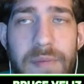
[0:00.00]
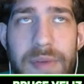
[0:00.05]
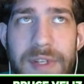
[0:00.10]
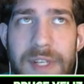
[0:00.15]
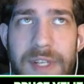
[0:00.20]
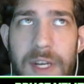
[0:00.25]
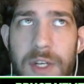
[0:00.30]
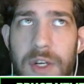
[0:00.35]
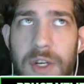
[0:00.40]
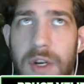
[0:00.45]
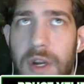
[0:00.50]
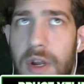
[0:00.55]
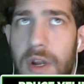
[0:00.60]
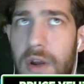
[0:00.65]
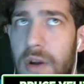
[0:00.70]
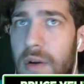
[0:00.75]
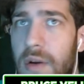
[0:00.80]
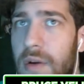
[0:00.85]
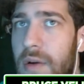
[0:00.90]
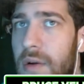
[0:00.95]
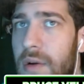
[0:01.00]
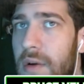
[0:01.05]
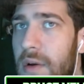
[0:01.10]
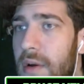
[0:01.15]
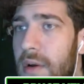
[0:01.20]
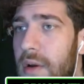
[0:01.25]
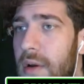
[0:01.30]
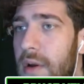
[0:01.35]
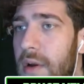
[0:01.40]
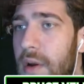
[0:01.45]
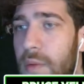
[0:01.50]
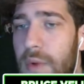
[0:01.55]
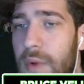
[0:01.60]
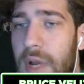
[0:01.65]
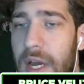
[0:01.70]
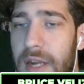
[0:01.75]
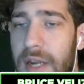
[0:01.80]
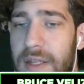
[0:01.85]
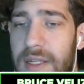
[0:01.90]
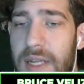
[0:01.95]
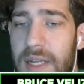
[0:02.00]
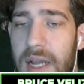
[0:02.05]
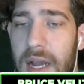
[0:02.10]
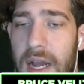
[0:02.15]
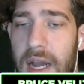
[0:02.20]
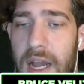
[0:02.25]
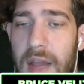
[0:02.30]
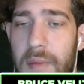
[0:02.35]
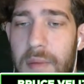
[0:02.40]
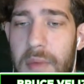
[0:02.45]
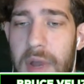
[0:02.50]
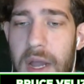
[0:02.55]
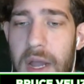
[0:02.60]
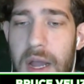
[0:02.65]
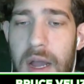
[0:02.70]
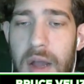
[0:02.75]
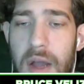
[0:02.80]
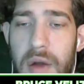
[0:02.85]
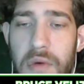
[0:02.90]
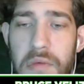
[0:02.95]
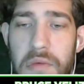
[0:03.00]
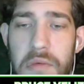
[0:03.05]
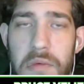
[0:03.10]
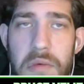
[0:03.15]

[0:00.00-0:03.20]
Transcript: possession here. We got a time out